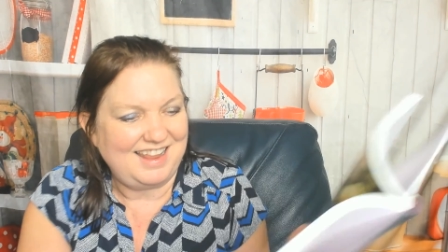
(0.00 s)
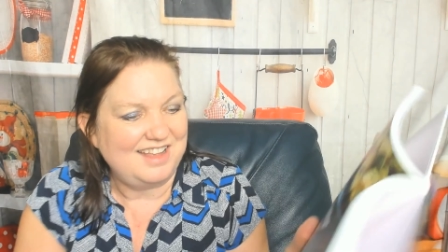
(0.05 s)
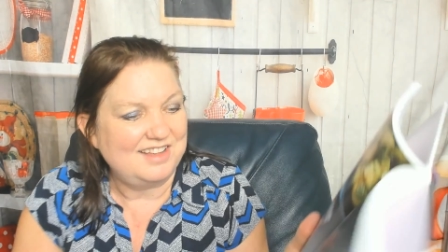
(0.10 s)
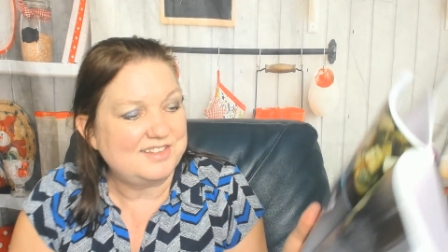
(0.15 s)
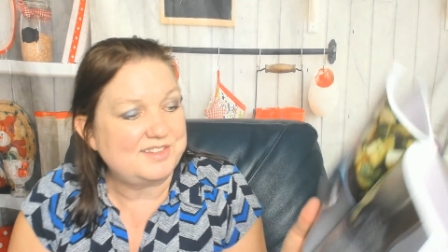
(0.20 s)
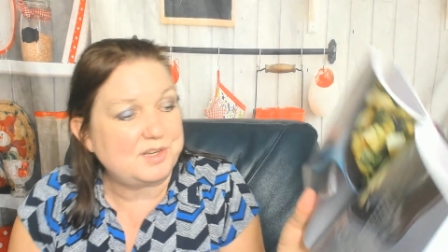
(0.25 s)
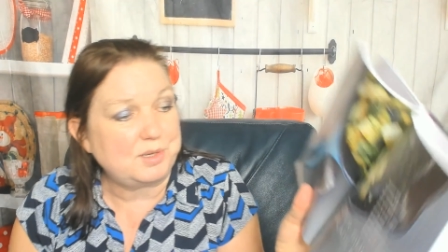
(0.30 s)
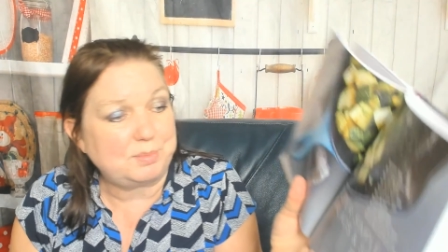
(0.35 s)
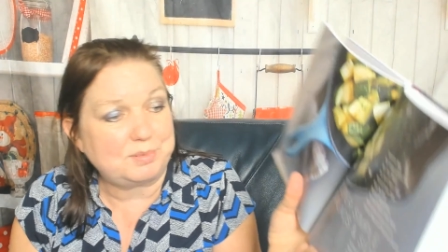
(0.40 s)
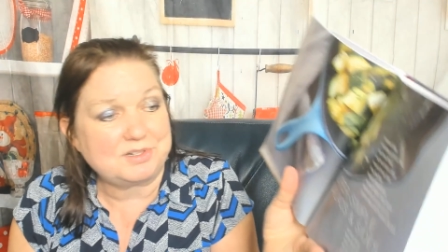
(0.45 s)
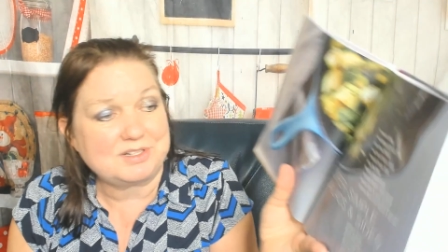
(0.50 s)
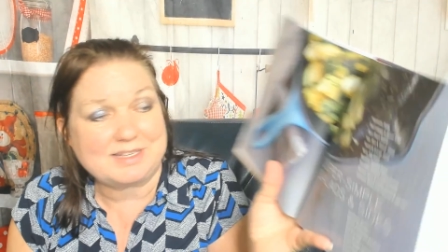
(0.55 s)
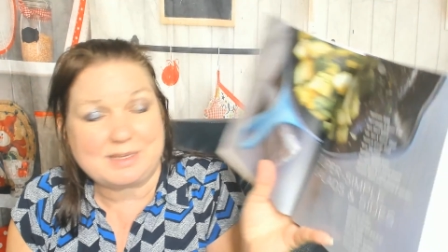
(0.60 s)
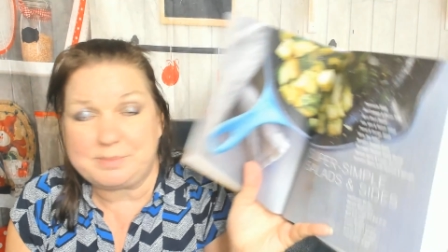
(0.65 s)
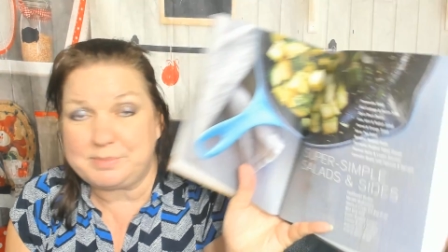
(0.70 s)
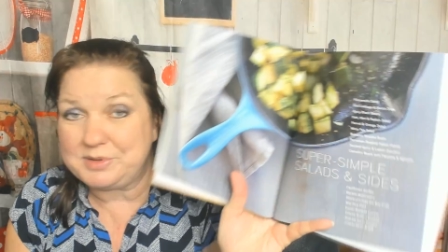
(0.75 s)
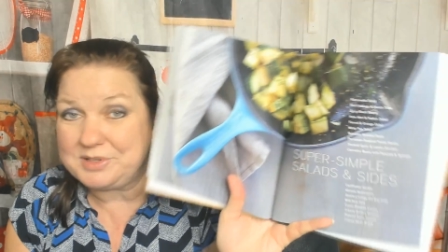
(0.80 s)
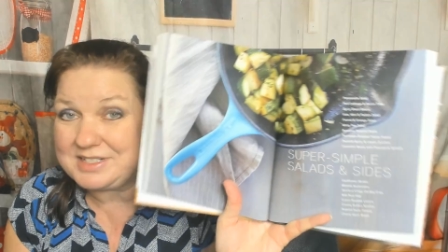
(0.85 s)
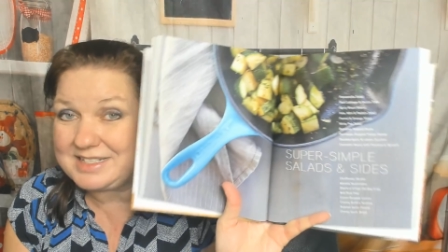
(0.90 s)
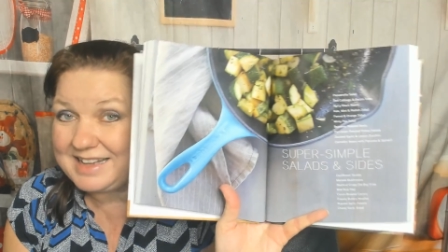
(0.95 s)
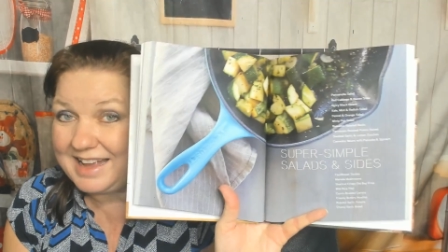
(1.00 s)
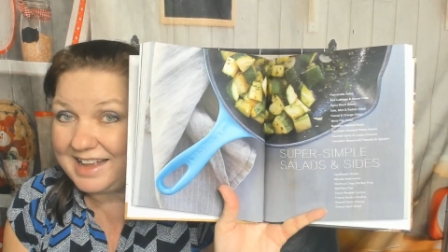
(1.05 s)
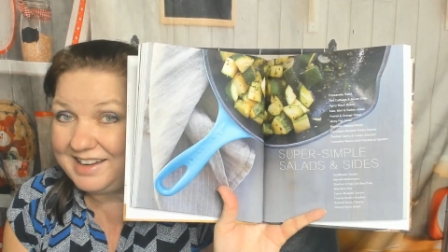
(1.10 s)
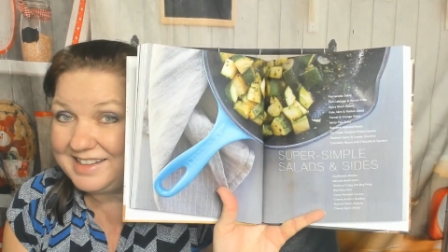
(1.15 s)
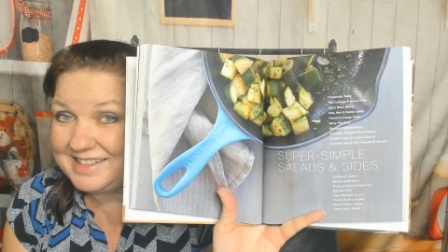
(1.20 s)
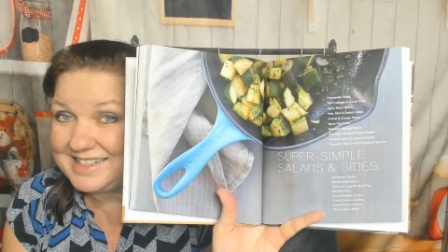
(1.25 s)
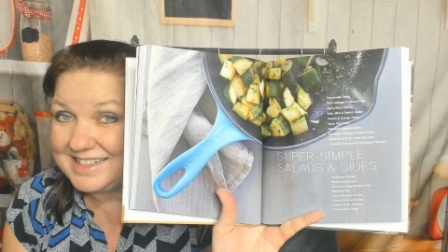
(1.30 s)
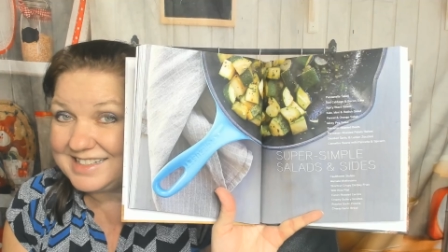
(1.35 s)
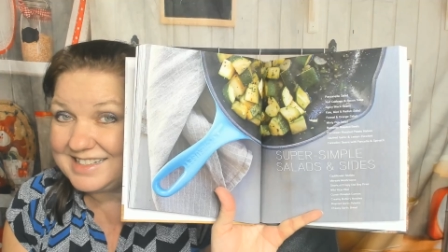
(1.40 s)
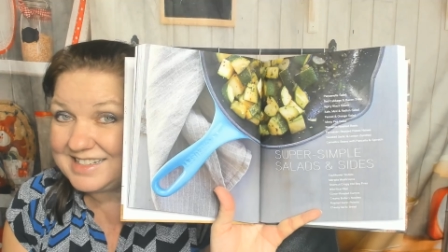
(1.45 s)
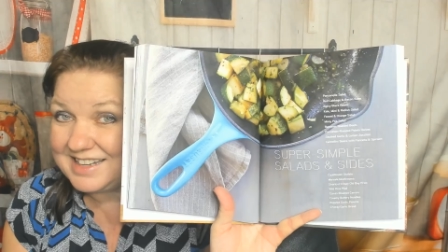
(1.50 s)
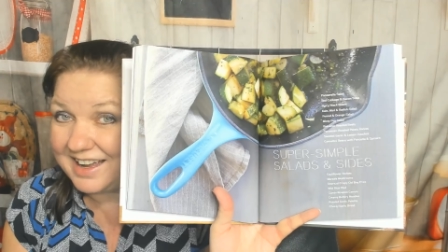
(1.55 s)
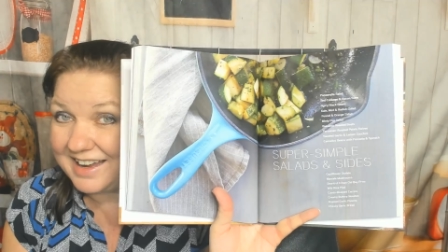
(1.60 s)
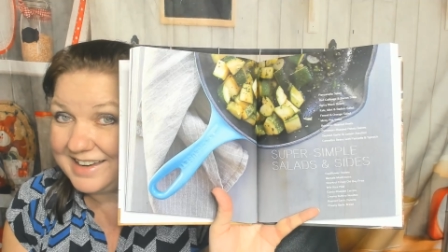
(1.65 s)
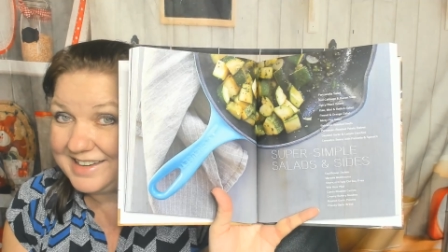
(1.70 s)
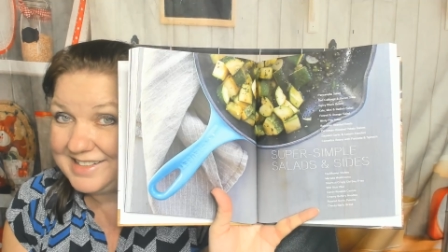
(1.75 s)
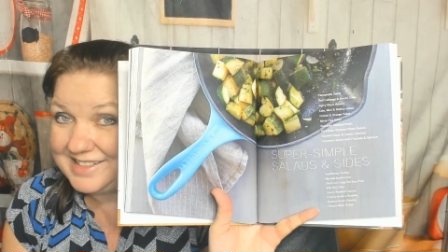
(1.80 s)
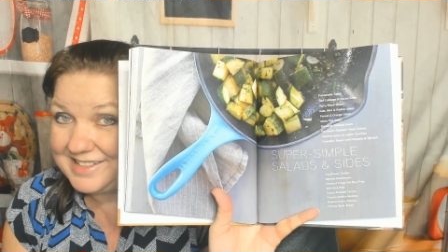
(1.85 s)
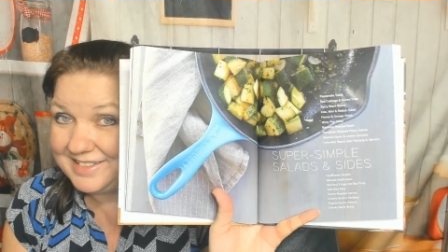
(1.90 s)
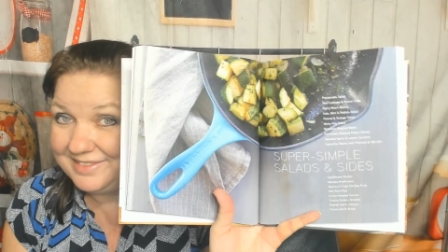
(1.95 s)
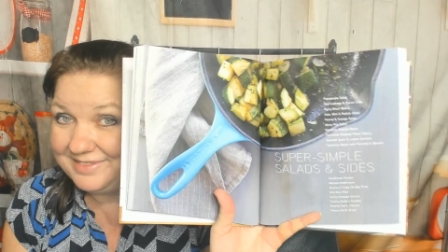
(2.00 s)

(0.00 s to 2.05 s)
Super simple salads and sides.